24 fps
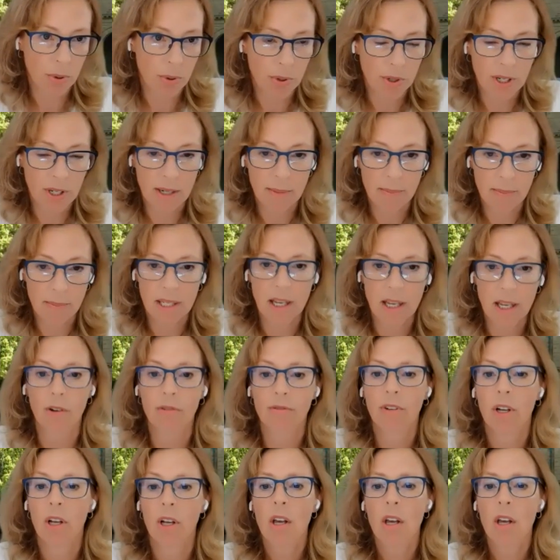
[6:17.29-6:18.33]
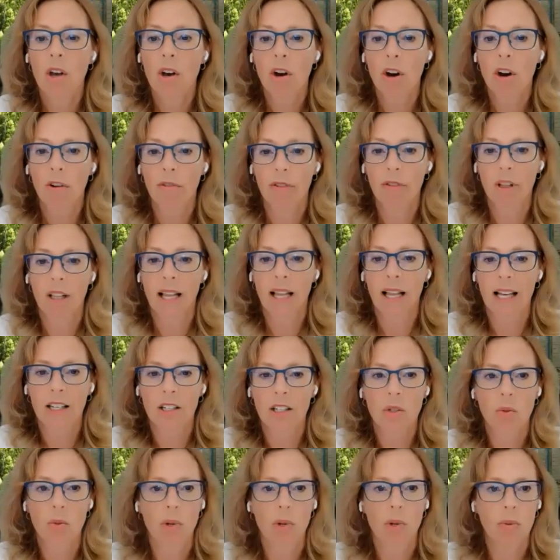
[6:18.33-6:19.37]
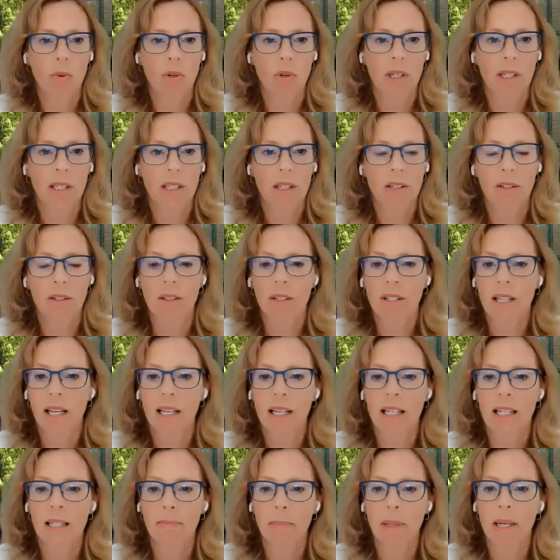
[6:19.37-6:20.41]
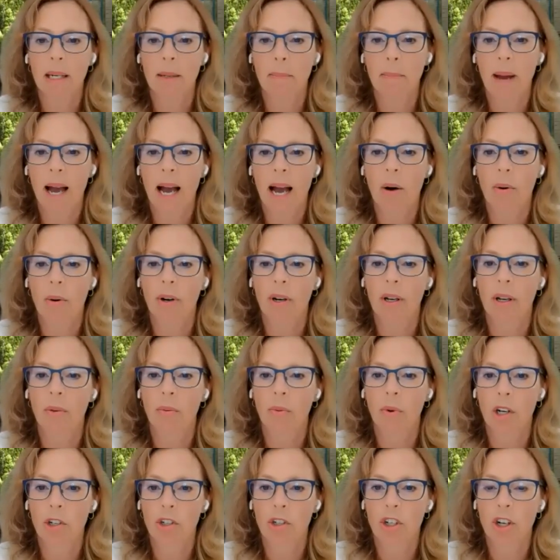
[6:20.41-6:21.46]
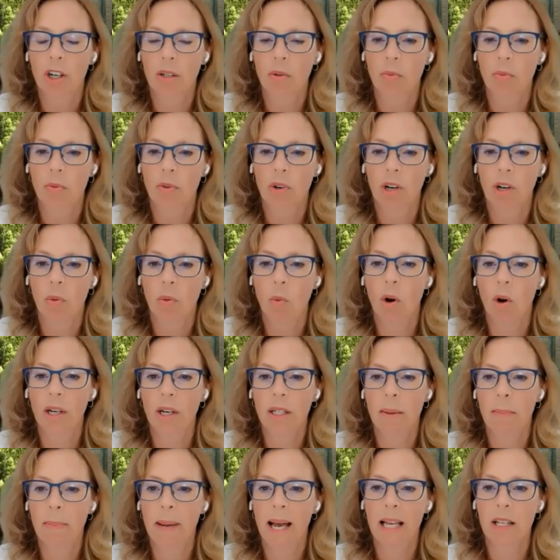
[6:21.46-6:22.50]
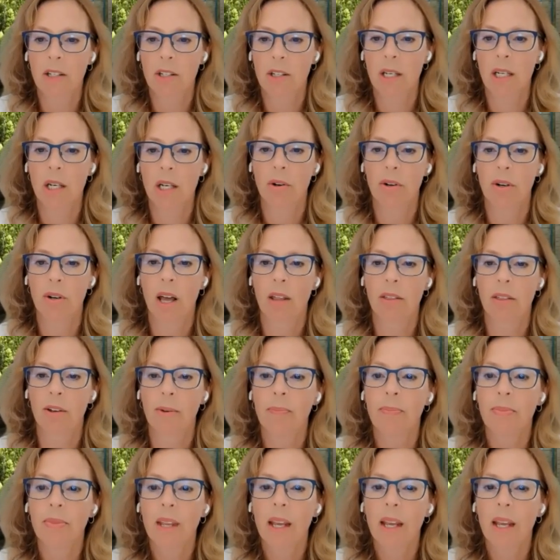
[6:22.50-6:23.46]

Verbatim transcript: Putin himself over the last 21 years that he's been in power in Russia in, in one capacity or another.